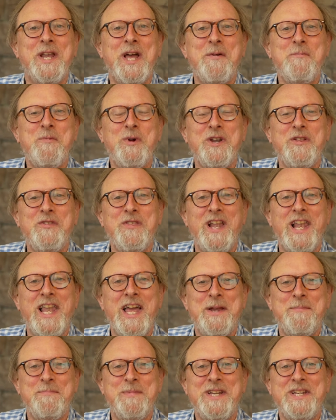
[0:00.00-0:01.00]
I'm one of the
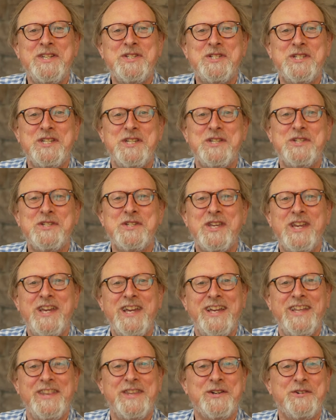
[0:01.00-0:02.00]
lay ministers
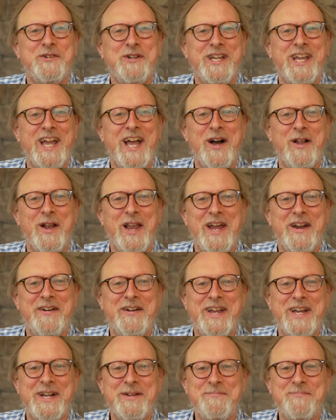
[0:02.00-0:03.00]
in the Crickhowell
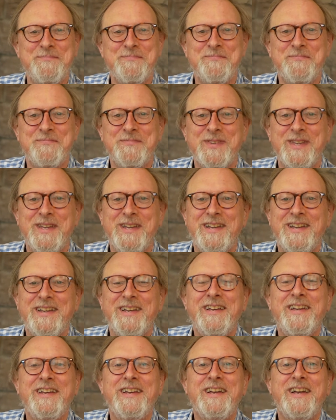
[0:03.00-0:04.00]
area.
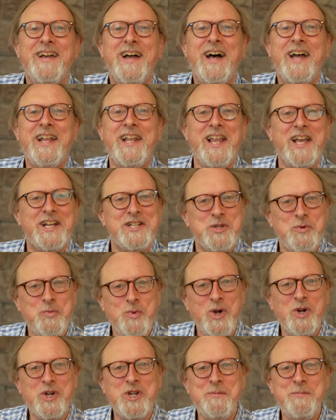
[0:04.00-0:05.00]
I'd like to
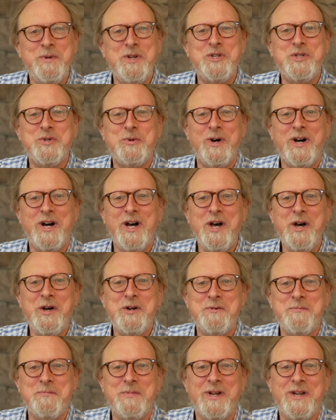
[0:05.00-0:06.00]
welcome you to our
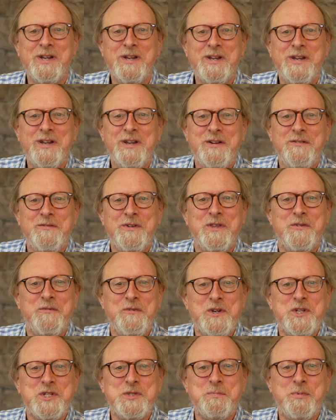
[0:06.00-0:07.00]
home for the
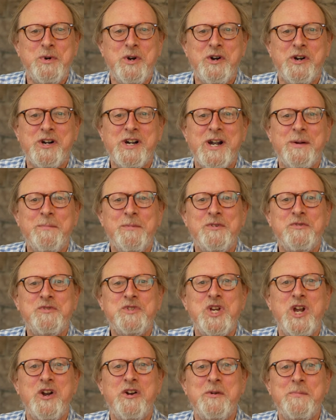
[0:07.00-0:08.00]
first programme of
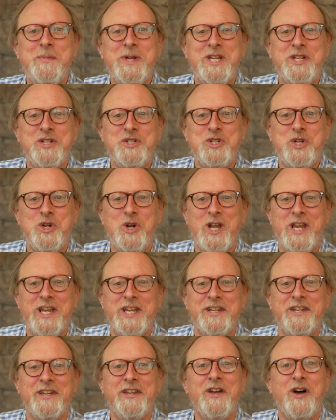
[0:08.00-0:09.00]
Jeremy and
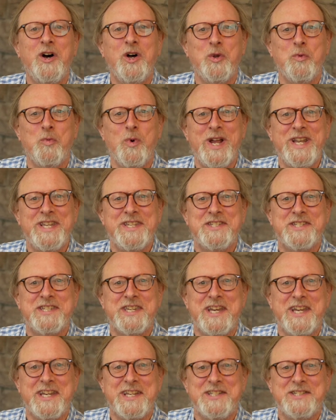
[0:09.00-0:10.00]
Julian on
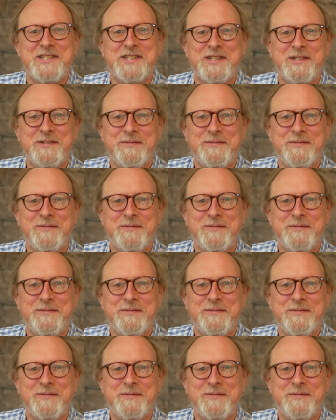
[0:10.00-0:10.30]
Wednesdays,